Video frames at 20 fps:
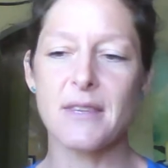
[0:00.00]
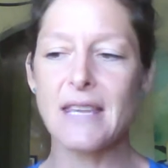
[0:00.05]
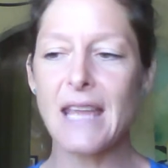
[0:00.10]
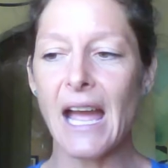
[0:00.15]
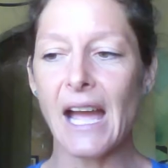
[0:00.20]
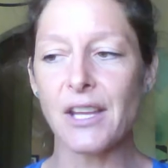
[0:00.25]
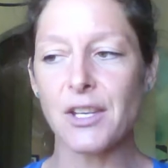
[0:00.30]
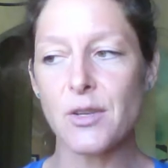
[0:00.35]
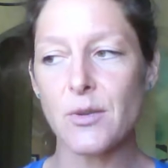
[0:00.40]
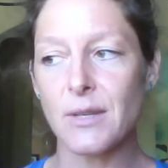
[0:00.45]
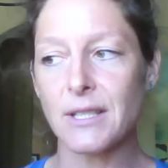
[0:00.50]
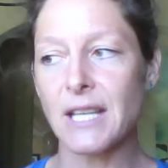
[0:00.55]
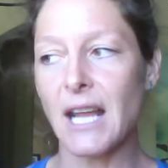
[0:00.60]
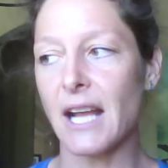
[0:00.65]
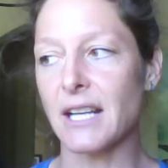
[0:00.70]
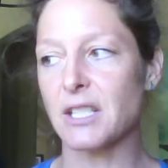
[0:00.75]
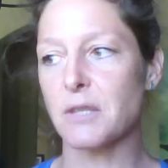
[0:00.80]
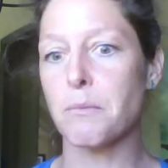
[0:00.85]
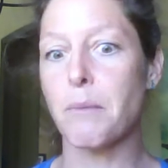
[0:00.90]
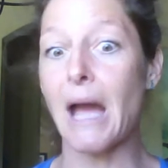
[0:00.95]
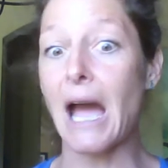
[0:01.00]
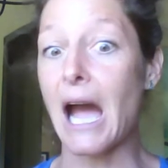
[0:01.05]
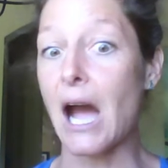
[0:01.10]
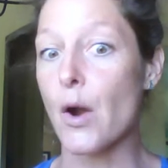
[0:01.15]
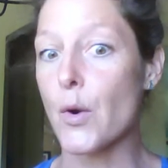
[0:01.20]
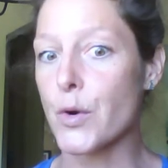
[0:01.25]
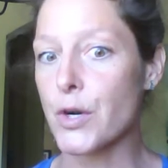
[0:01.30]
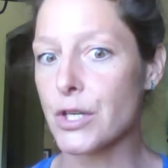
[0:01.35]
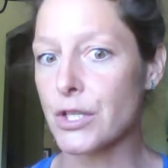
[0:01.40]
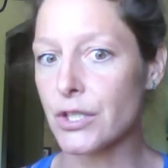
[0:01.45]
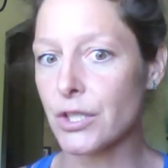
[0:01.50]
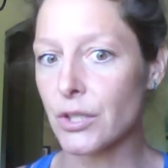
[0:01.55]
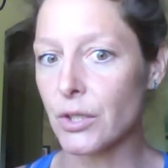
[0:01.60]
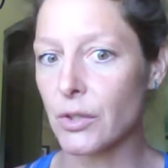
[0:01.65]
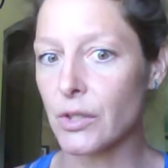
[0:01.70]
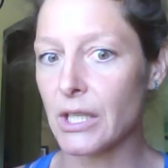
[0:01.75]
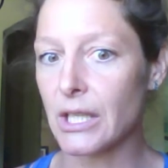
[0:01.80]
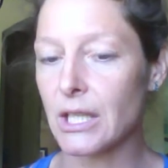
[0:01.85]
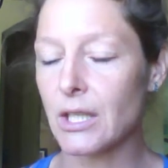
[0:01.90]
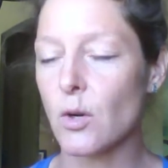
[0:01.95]
yeah, you attached power to
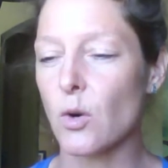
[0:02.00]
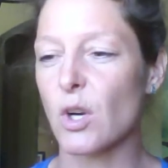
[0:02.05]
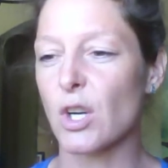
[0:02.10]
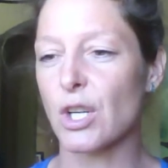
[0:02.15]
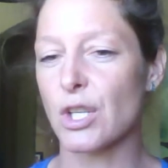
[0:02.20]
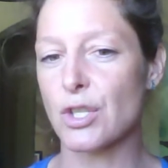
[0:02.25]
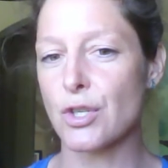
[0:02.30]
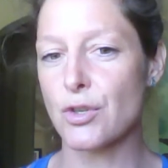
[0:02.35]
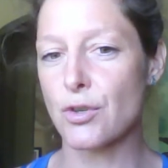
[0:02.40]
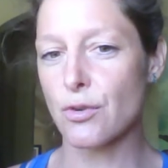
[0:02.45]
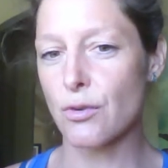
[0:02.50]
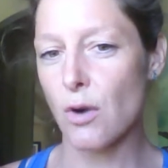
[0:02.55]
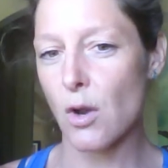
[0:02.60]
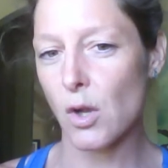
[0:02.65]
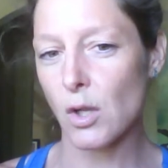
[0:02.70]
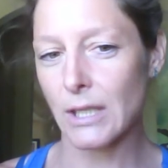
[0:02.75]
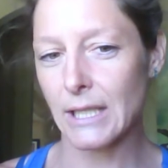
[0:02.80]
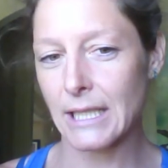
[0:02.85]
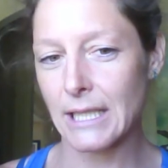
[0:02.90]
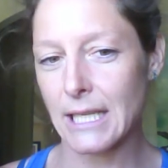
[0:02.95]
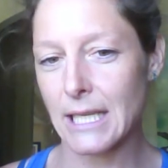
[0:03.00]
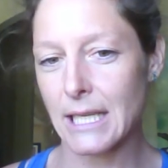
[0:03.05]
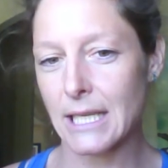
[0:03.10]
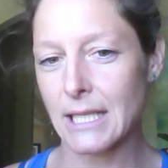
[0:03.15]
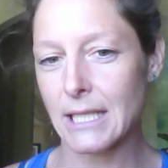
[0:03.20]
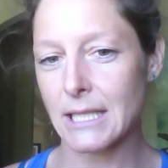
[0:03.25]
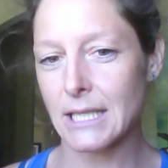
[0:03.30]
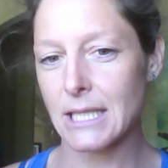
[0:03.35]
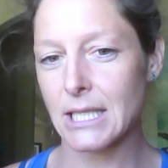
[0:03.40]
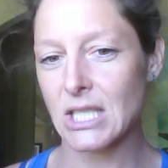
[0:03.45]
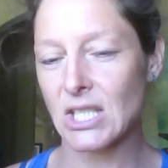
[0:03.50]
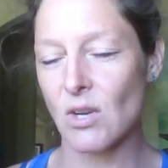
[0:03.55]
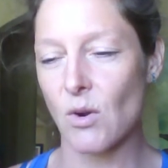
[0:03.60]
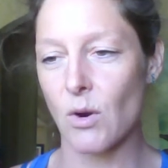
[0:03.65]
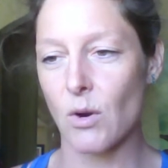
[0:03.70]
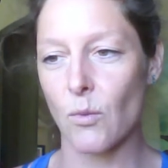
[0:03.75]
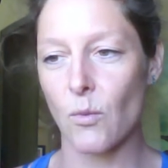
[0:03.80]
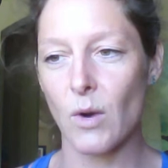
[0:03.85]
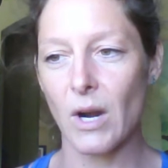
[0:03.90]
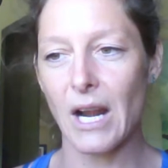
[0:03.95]
it or controllingness
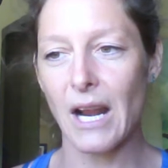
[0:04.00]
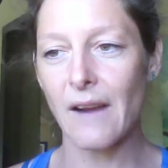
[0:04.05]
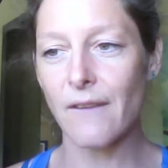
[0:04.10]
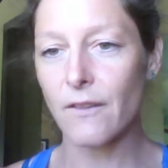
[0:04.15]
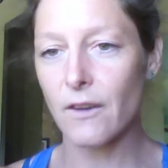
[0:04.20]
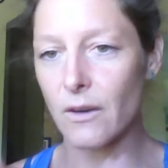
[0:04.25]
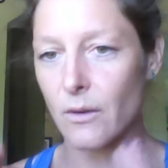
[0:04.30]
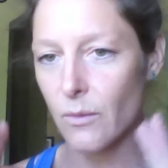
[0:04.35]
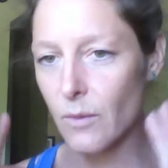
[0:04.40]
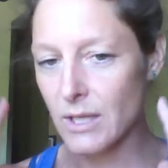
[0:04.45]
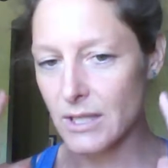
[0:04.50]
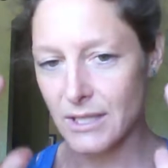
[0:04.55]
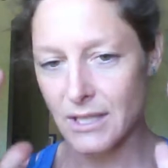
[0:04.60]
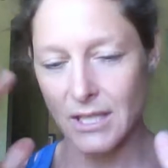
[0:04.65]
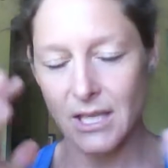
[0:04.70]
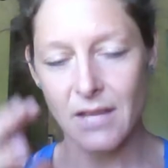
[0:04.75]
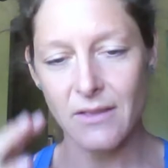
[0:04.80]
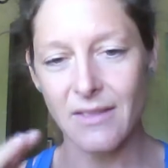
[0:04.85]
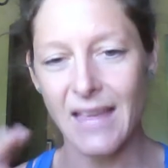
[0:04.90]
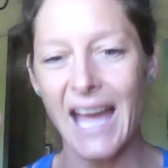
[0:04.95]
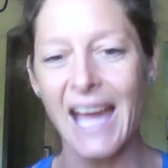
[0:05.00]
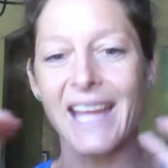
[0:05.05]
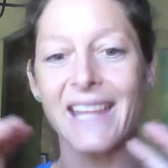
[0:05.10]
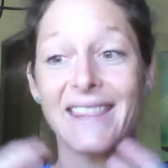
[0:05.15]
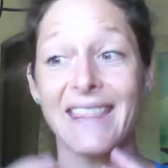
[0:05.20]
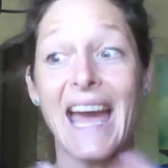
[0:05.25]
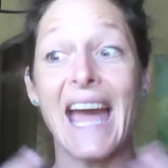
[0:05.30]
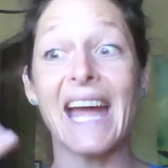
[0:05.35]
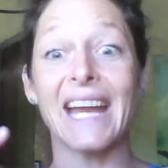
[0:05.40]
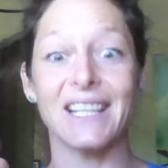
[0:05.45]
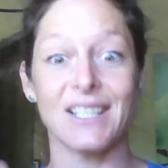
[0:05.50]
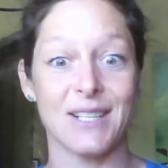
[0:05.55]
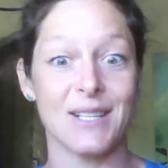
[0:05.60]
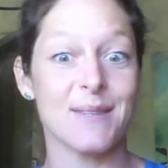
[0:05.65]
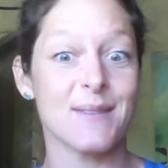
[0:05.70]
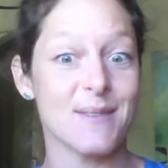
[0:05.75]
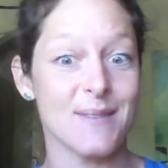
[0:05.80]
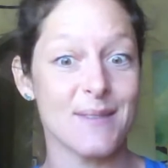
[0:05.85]
or whatever was that,